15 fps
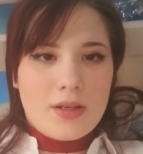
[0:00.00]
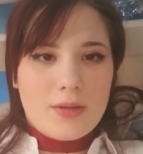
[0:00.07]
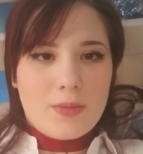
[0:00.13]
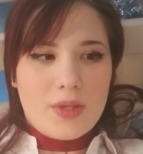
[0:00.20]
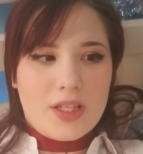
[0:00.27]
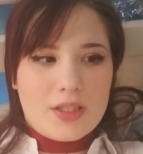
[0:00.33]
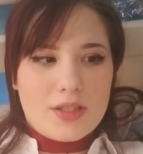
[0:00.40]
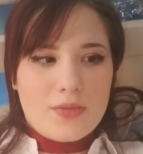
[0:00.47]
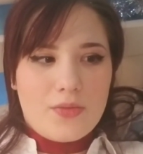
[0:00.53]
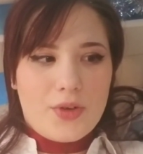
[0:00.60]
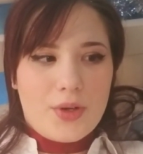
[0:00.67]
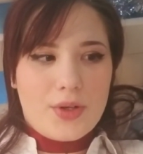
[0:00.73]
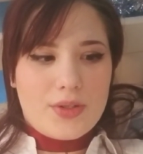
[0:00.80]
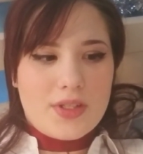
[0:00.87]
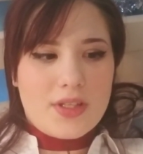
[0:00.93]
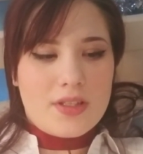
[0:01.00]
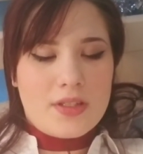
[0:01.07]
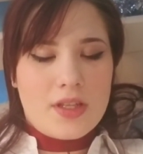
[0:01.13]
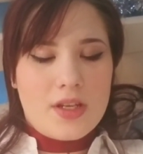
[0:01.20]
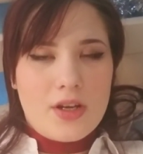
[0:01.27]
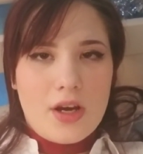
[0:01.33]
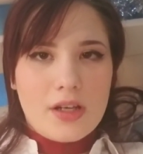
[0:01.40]
be in some photos as
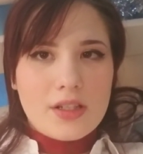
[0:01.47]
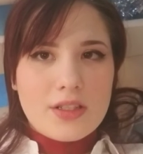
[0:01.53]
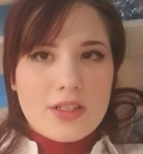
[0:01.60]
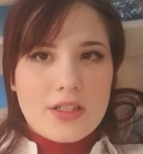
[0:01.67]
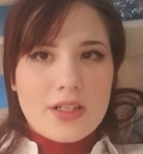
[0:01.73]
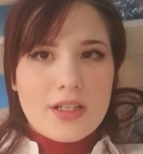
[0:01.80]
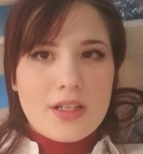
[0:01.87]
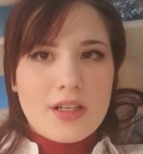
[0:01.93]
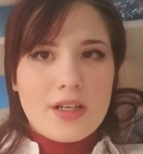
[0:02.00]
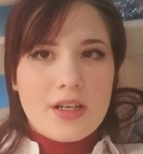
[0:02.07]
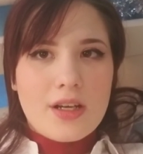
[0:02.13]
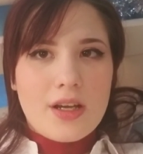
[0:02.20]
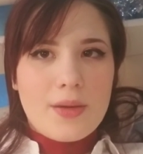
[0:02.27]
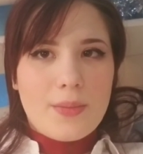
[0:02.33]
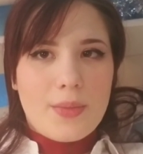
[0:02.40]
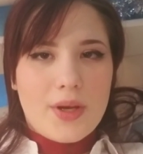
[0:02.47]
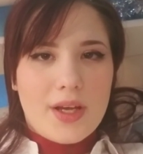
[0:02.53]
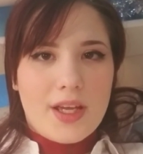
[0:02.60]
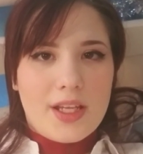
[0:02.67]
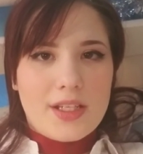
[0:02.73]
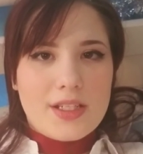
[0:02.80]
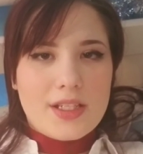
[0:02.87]
the doctor.
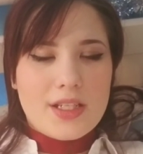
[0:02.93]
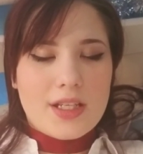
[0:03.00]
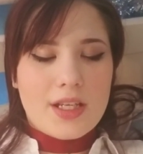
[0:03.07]
But